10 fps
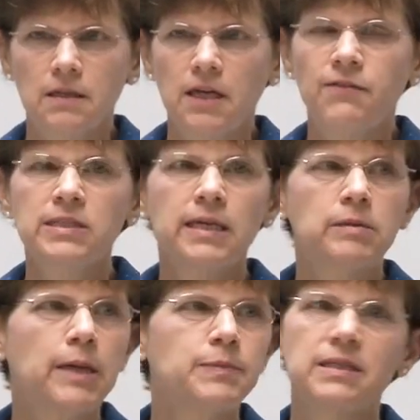If you say
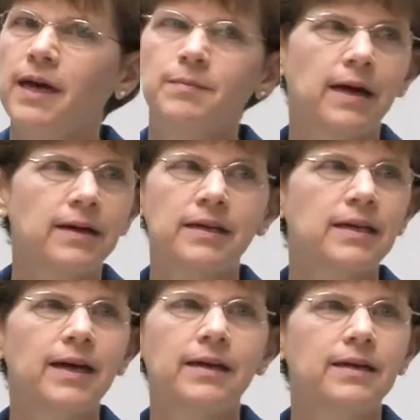dupped, I'm not going to
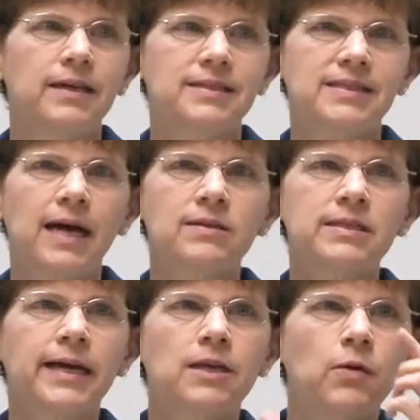get it. It sounds
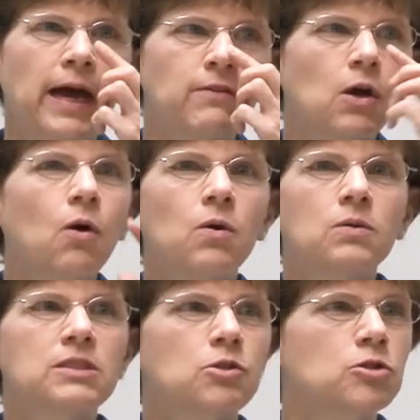like you have a
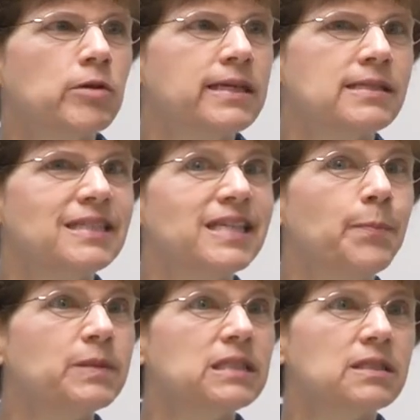cold and you're trying to say
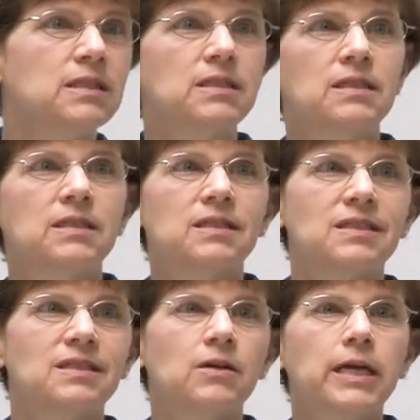dumped.
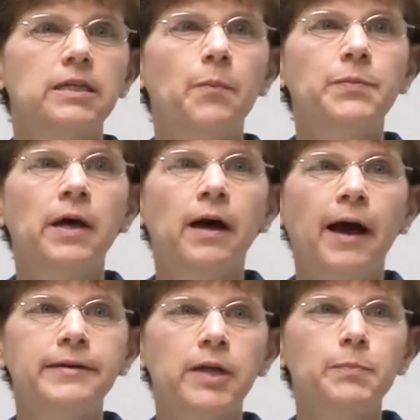Okay, dupped.
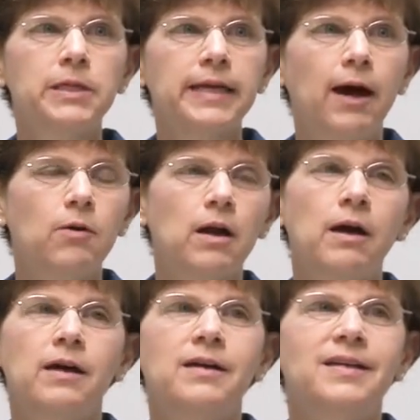I dupped it out.
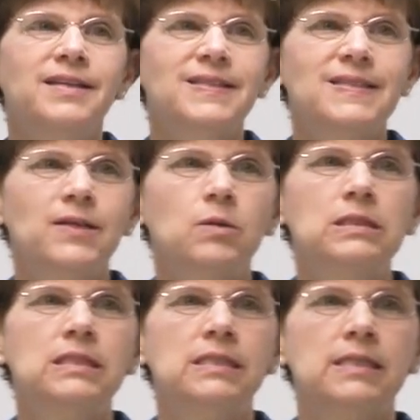So
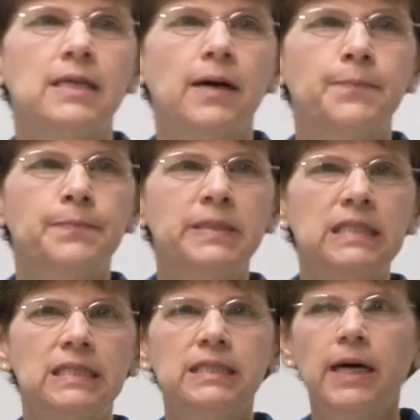
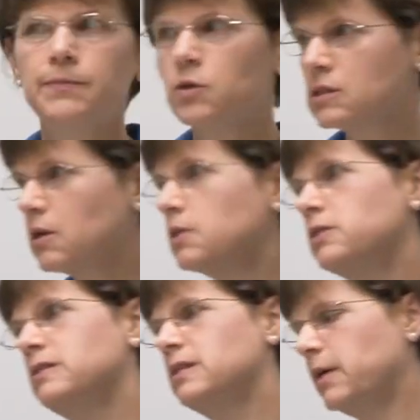dubbed, dubbed. Those are all
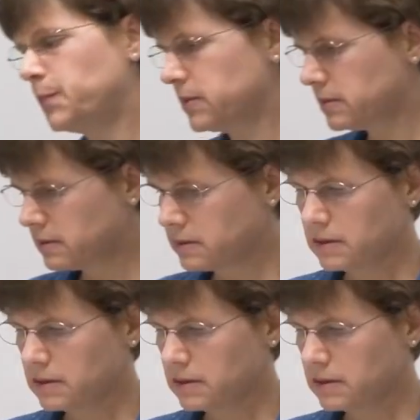good examples.